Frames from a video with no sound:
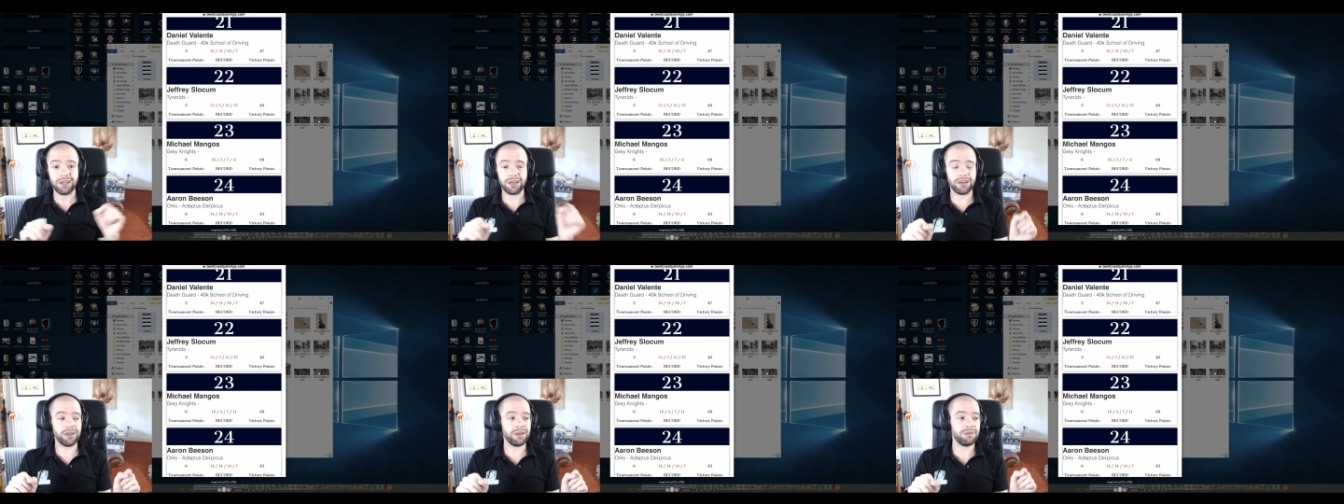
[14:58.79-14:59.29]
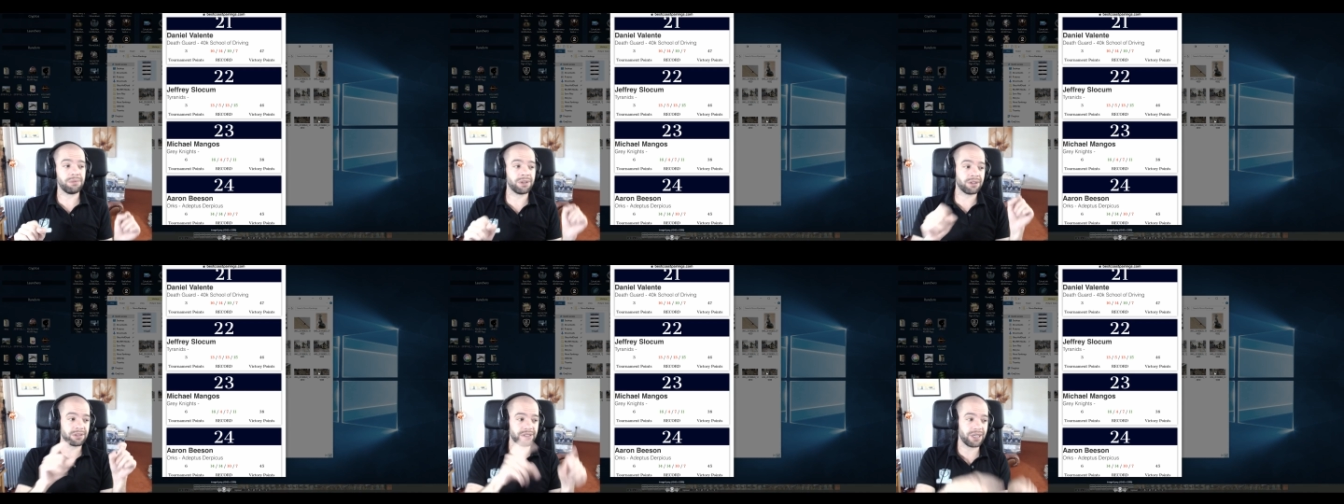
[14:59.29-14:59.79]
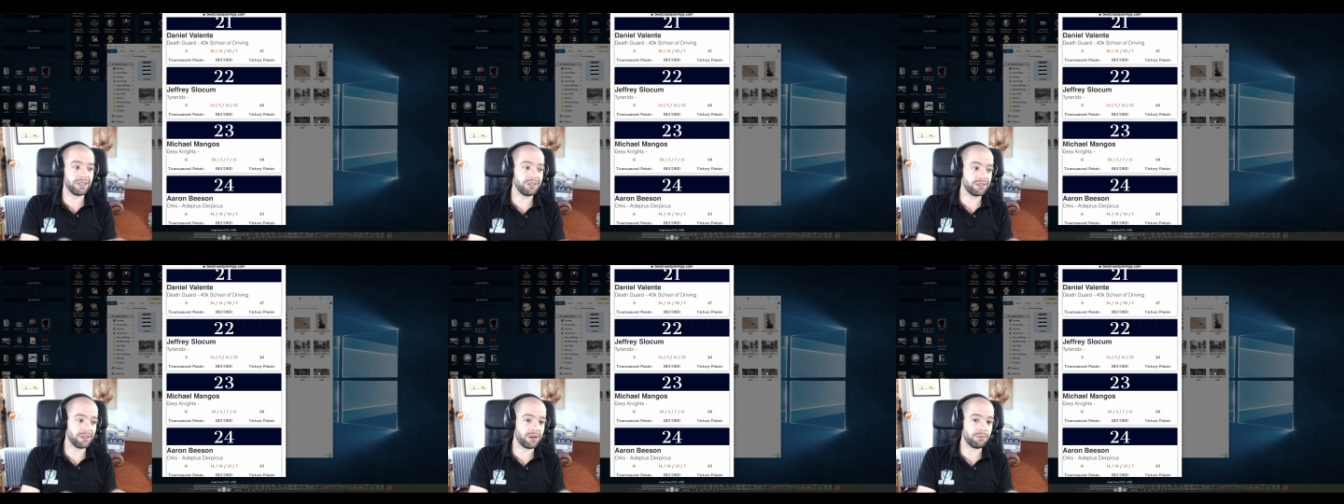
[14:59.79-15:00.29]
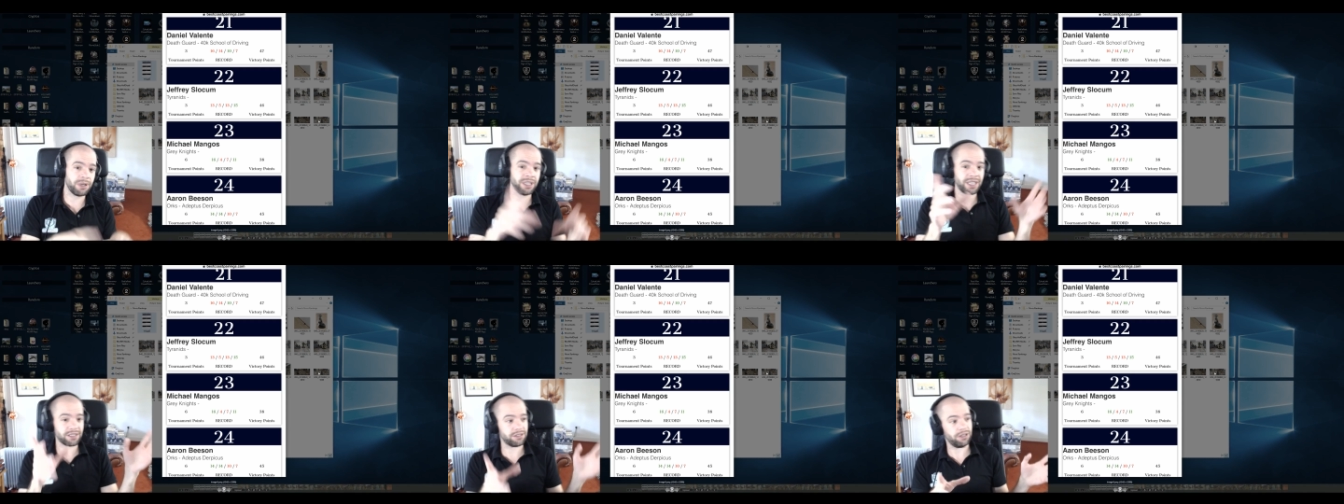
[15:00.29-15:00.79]
Um, and I'll take um, a
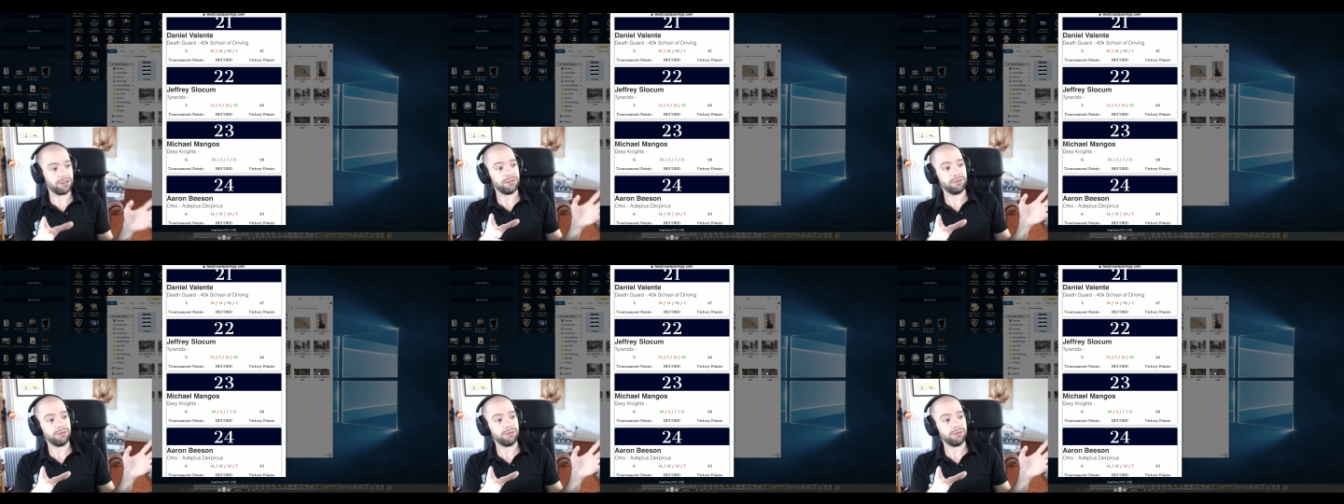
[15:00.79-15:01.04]
Lictor,